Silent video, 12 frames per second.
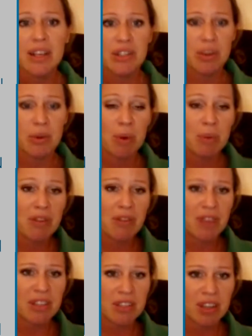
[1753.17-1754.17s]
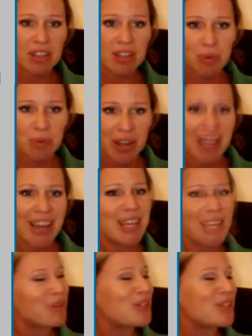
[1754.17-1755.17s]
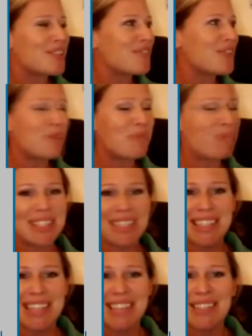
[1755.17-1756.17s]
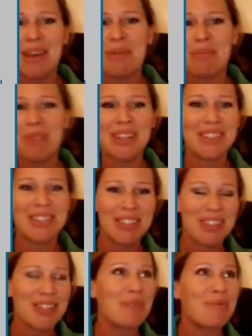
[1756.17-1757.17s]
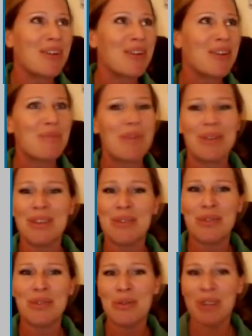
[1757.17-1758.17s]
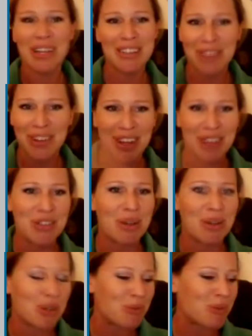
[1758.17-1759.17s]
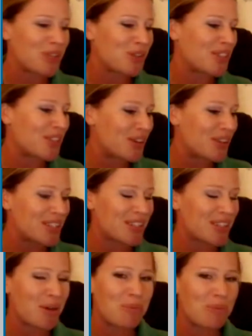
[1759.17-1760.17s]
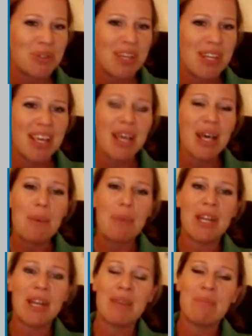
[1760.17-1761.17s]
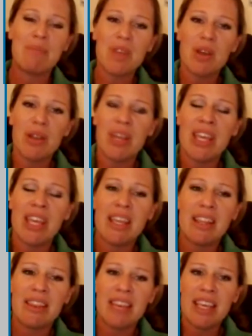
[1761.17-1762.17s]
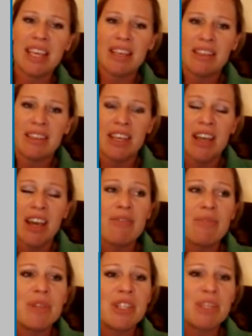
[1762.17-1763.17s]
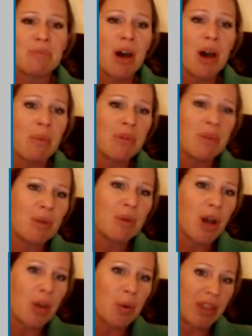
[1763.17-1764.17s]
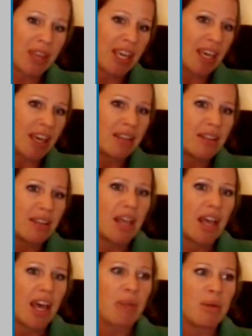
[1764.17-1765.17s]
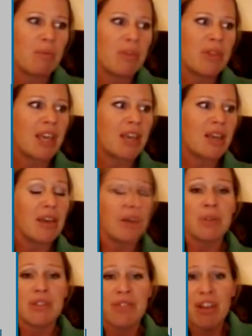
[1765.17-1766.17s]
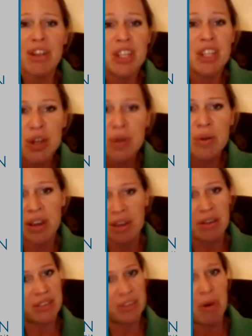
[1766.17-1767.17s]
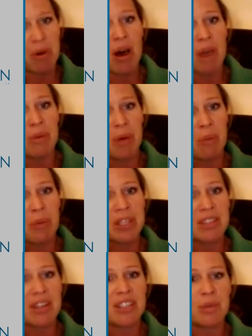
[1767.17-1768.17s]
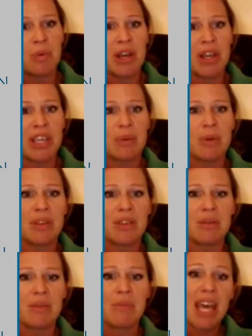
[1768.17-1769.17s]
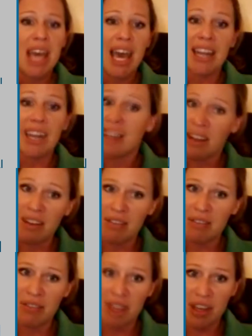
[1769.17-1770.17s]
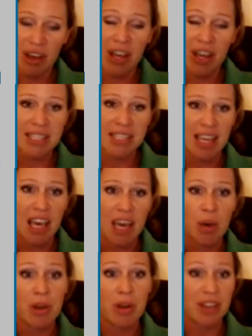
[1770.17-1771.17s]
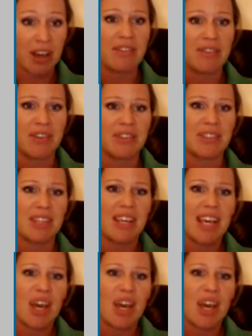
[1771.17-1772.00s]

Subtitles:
So when we first started working, I keep on using the Philippines as the example. It's just because I'm here at the moment. If we were in a different country, I'm sure I'd be using those examples. But the government department that we work with here, it was a very new department when we started working with them, and none of the guys there were divers.